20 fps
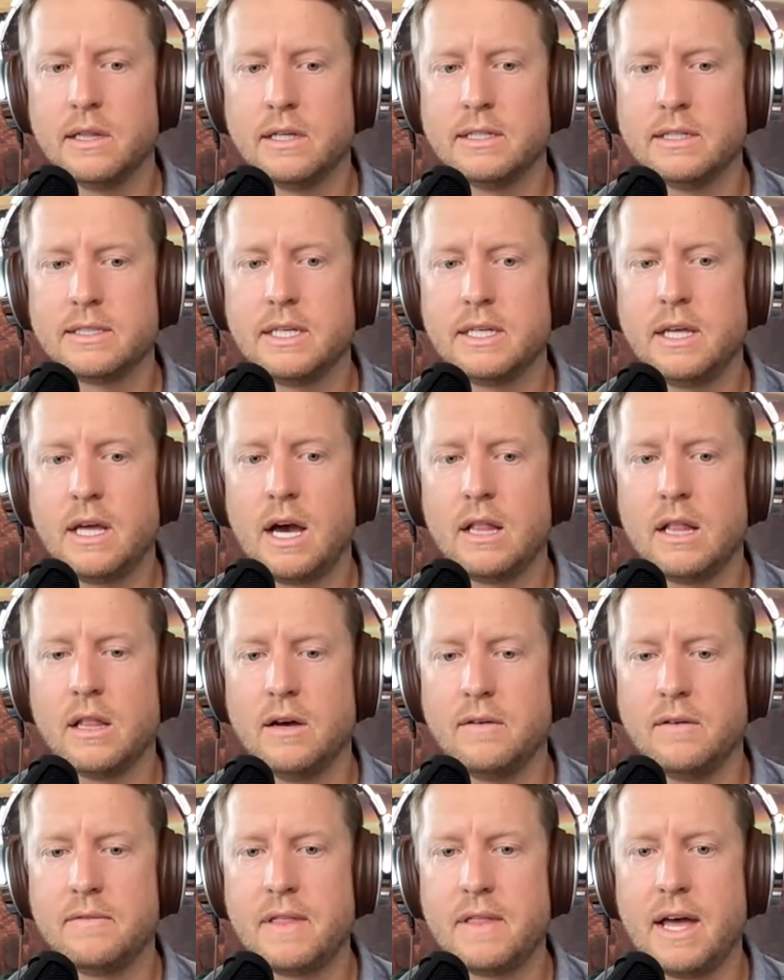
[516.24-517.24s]
Lizzie. I
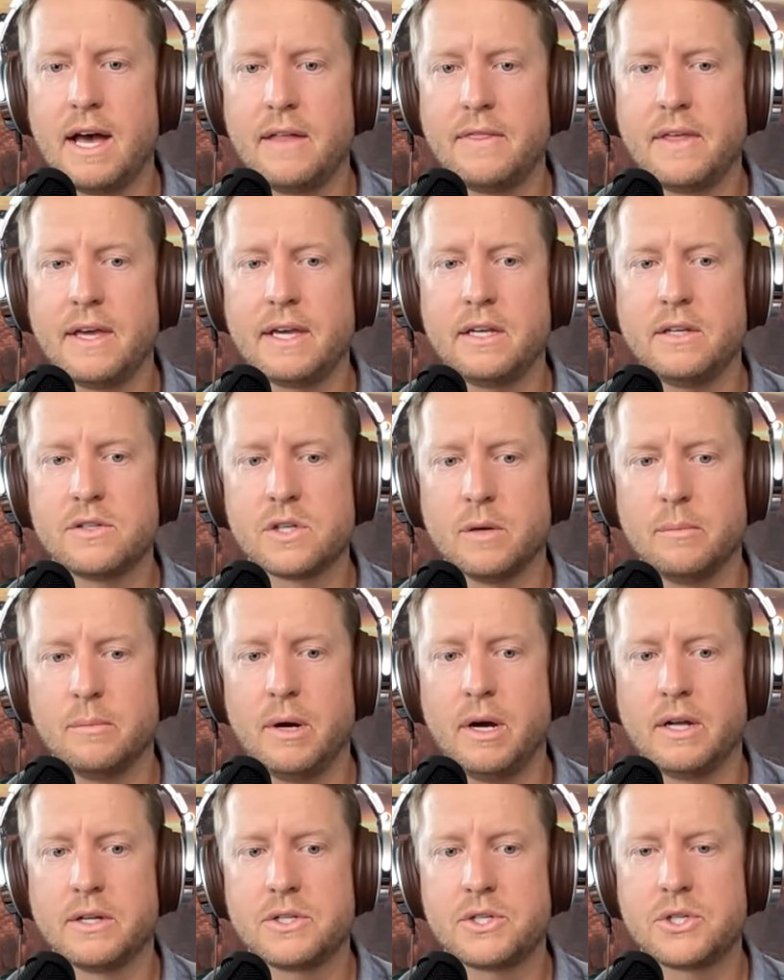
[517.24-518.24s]
loved that. Thank you so
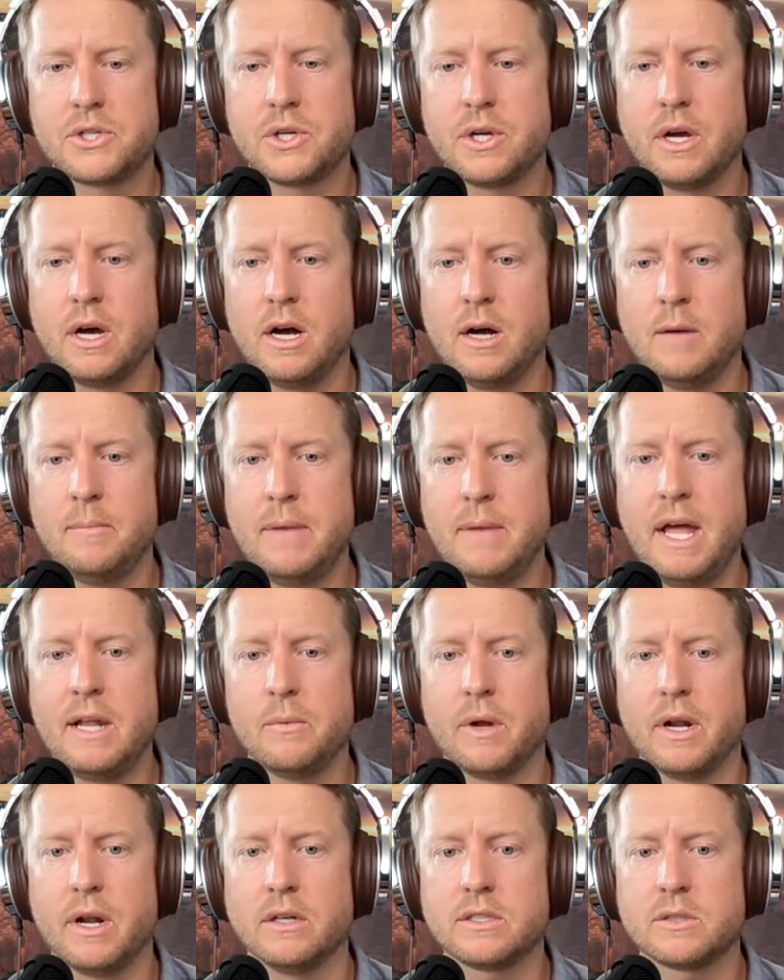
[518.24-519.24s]
much.
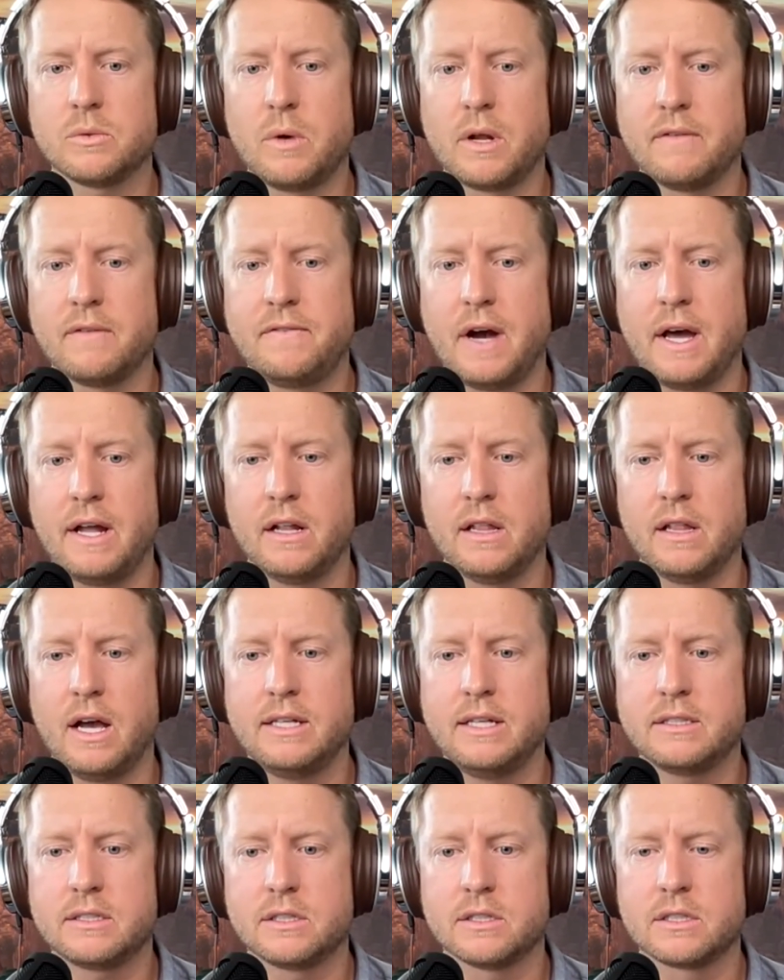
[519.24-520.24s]
Anyone else want to
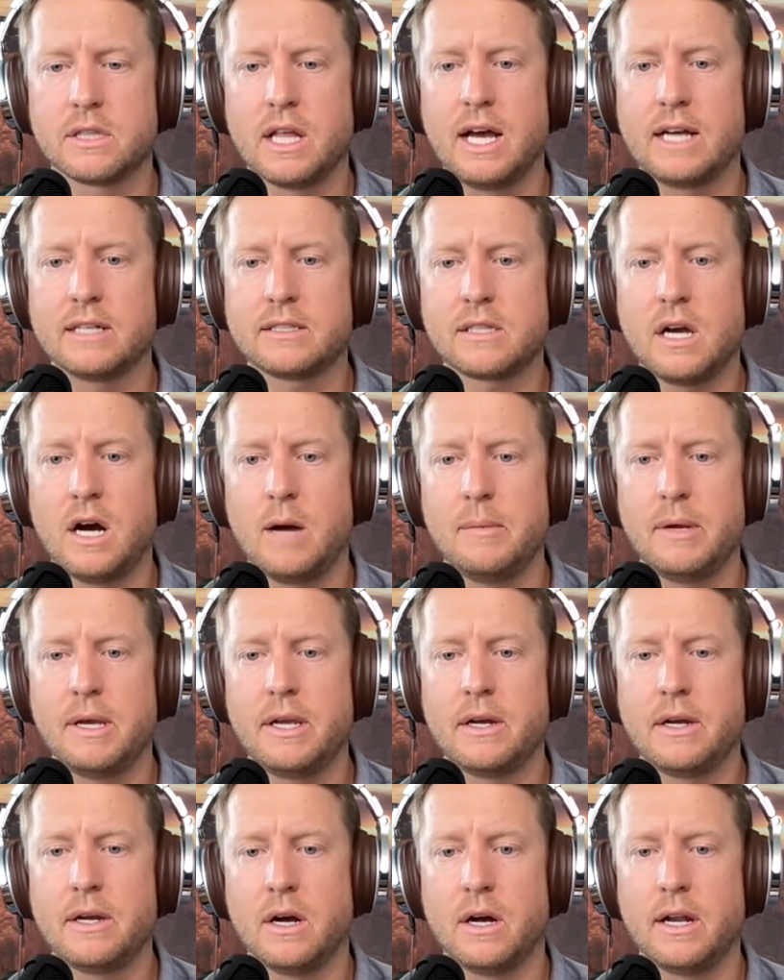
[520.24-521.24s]
finalize? Just last comment
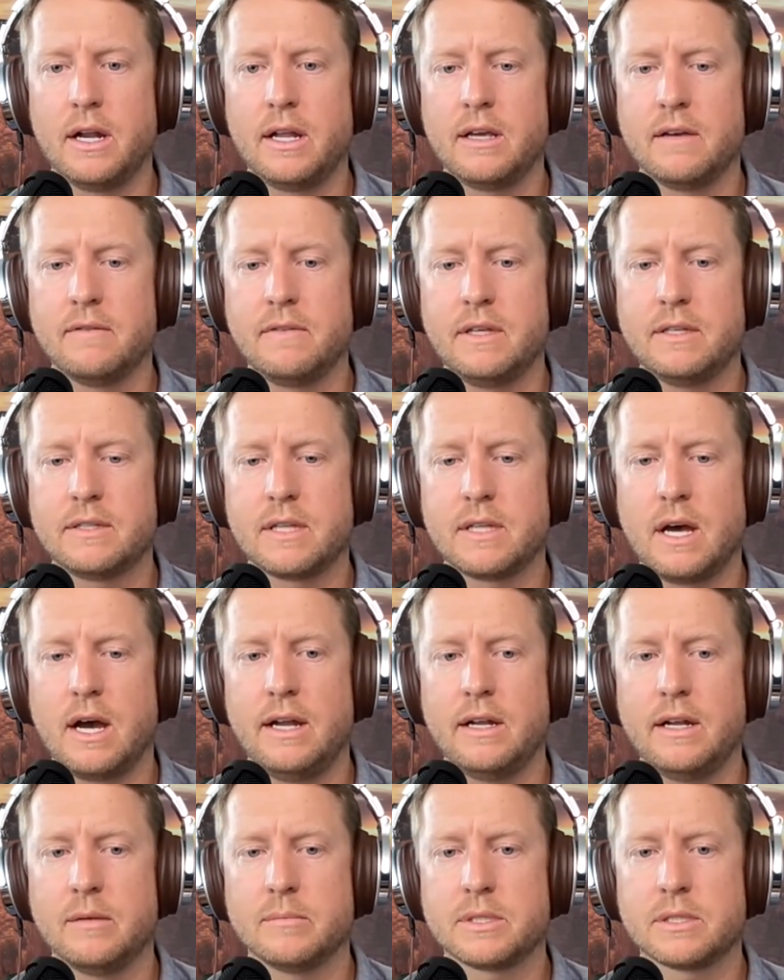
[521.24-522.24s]
here on any of these
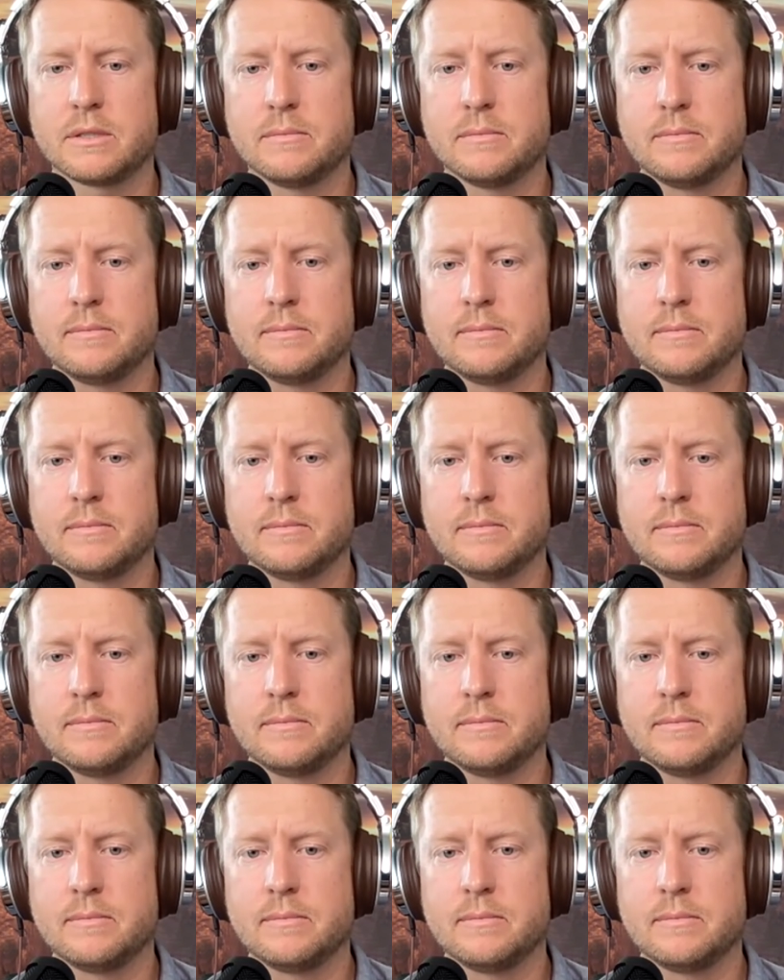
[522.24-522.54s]
items?